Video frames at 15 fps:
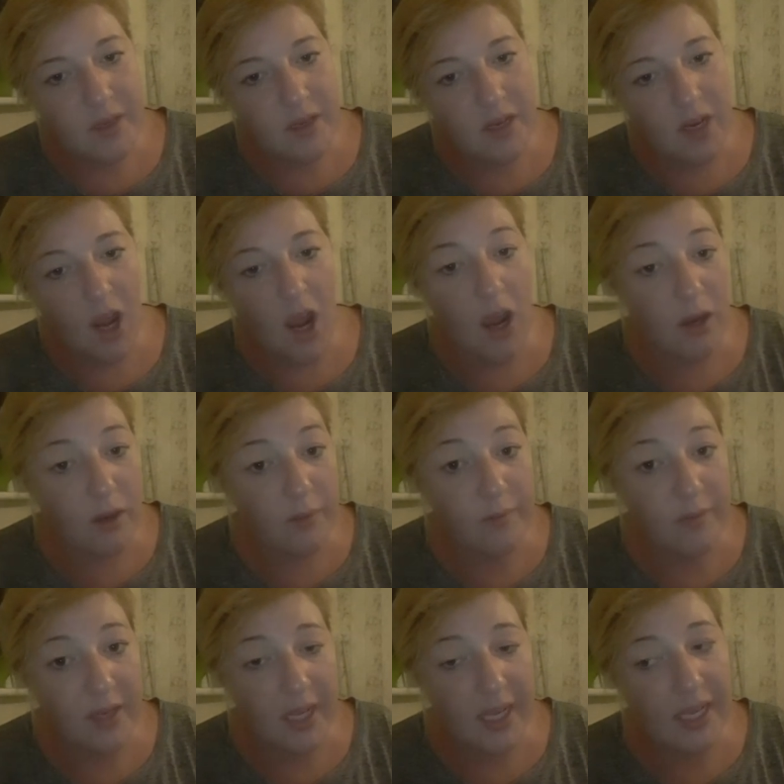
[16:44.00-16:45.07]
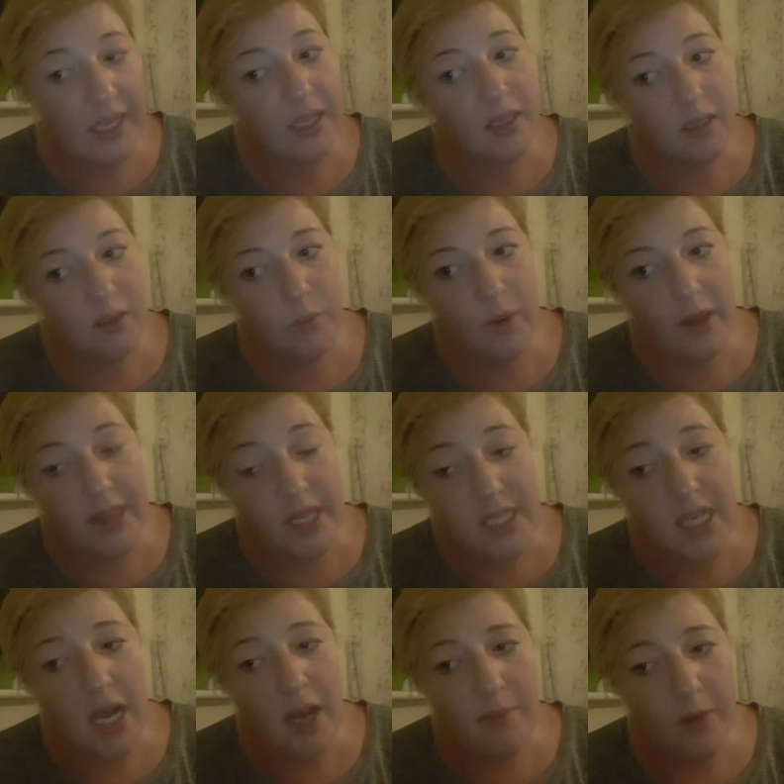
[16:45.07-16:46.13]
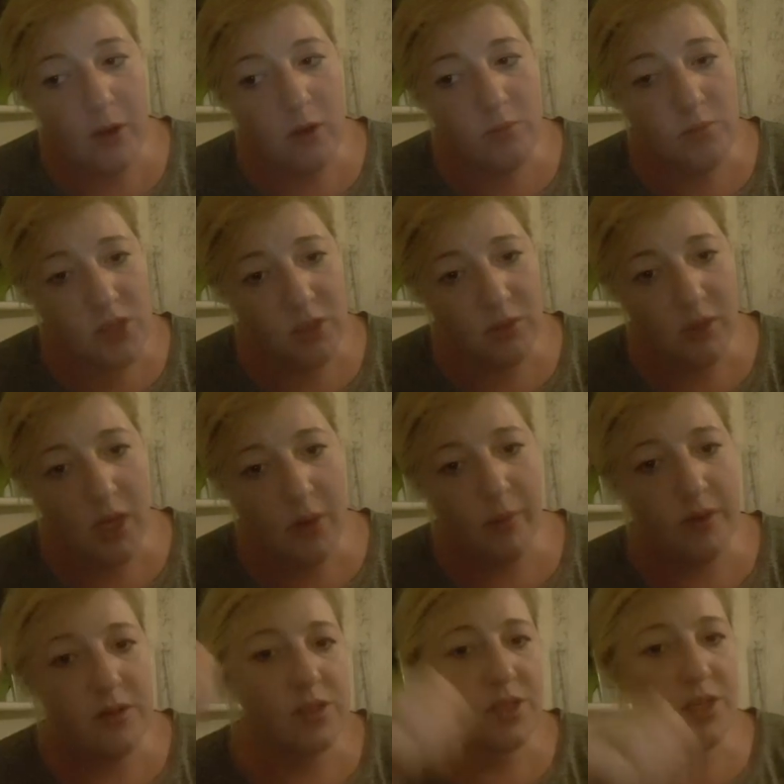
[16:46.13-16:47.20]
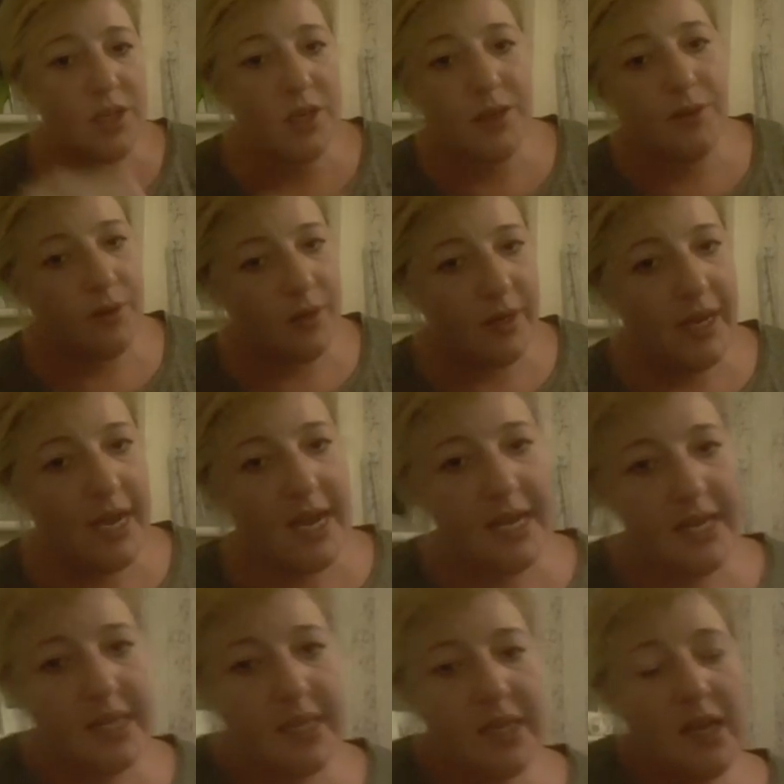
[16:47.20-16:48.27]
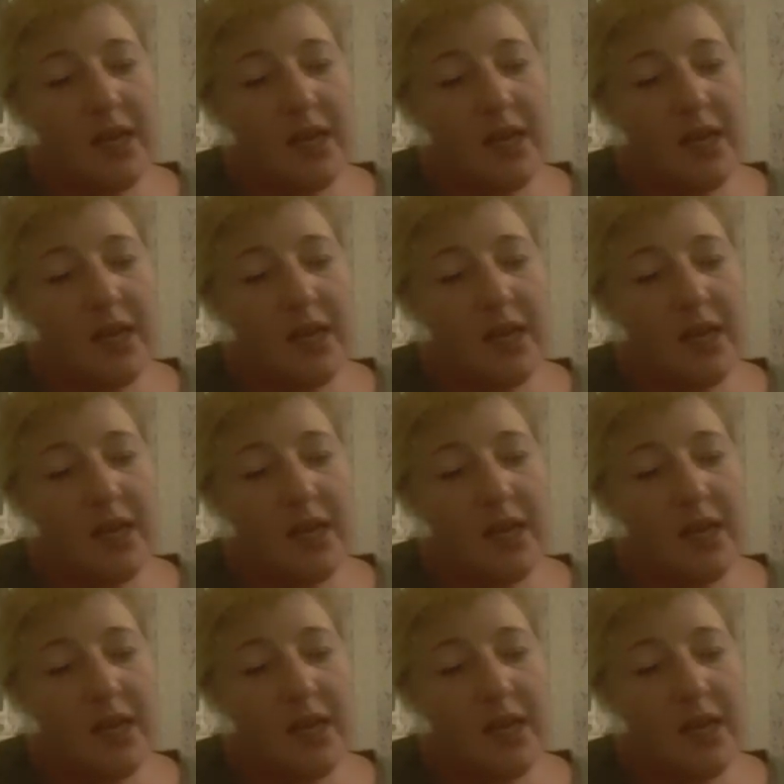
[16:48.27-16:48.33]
And hopefully, when the time comes, you'll know what to do, okay?